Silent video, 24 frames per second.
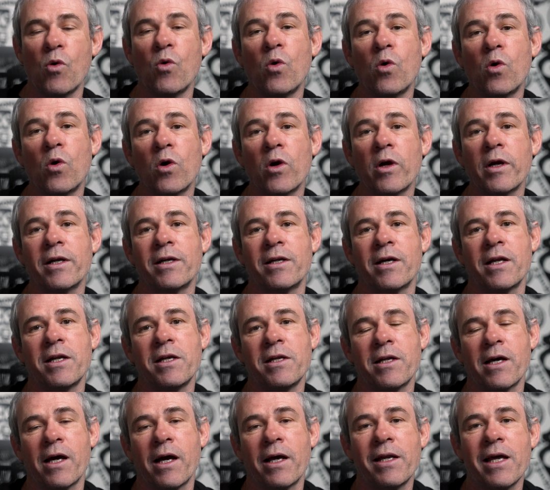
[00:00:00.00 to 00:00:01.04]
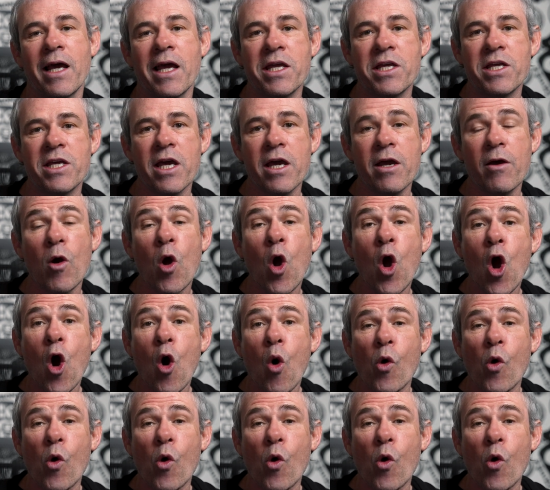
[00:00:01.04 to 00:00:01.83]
or $99 a year,